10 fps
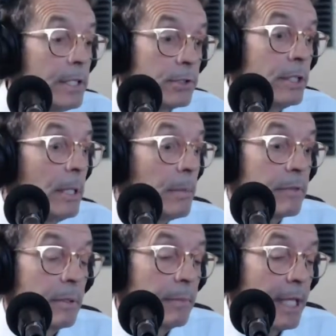dreams
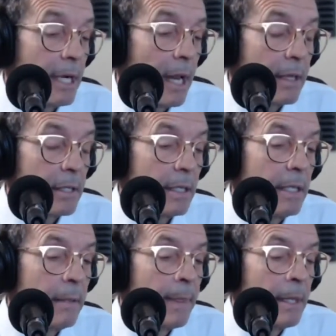of them being an
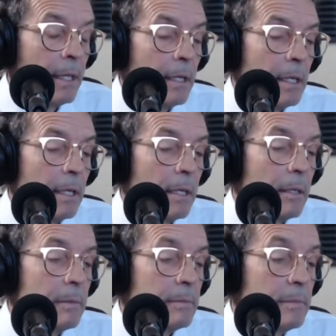athlete,
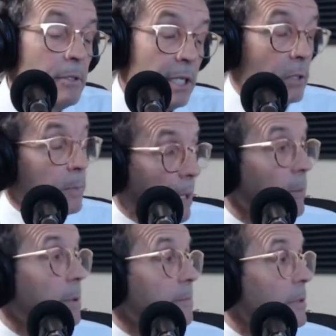um, you need to go play
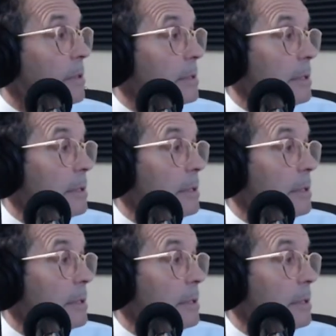with them first.